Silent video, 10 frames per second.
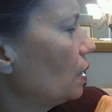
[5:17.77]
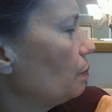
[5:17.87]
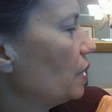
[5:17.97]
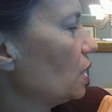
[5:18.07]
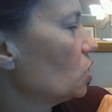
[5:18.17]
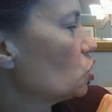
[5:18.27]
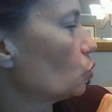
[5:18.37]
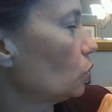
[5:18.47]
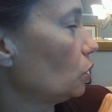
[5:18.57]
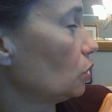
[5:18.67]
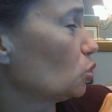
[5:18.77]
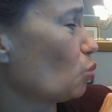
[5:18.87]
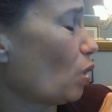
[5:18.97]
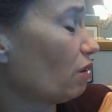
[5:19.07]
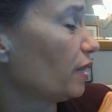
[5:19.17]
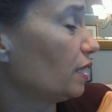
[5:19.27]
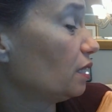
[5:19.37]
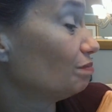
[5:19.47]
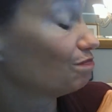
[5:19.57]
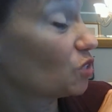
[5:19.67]
Pig and Squirrel looked worried.
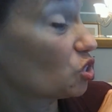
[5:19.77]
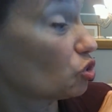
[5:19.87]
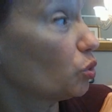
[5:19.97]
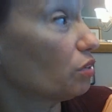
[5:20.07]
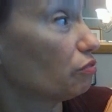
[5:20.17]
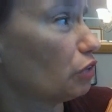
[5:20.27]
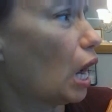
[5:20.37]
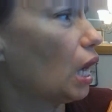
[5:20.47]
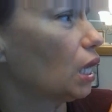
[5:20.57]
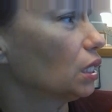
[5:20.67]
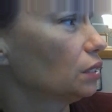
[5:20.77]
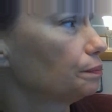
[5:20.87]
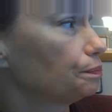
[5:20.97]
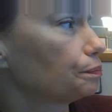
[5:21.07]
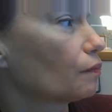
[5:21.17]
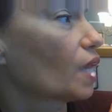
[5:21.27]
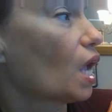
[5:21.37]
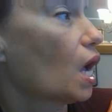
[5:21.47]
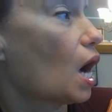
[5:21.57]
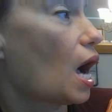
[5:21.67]
So did Frog.
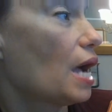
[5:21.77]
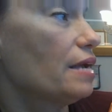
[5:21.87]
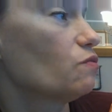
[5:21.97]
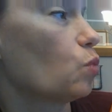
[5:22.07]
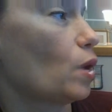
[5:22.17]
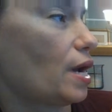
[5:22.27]
I have one